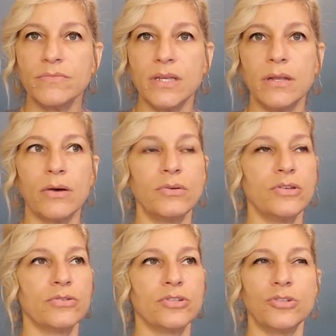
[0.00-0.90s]
You know,
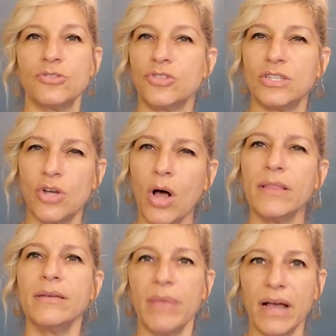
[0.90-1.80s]
you're
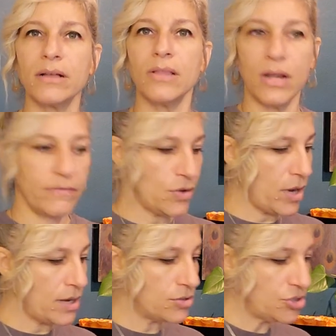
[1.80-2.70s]
calling back a lot of
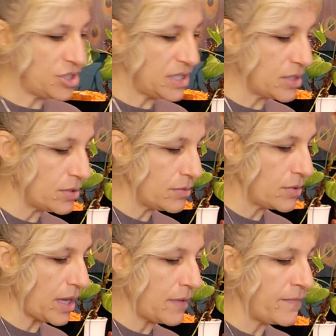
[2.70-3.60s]
your energy here,
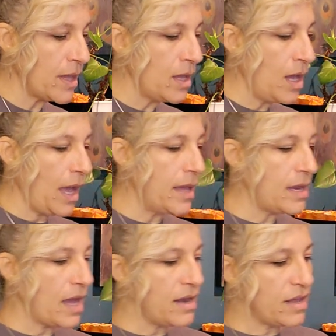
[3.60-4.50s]
okay?
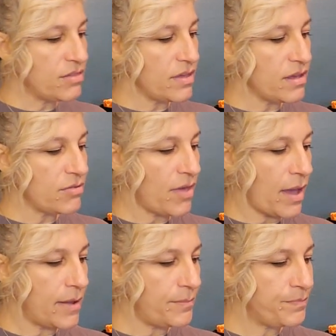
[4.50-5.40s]
And I think
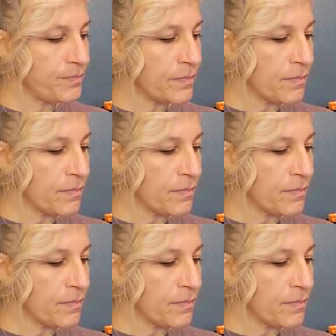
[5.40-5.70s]
that,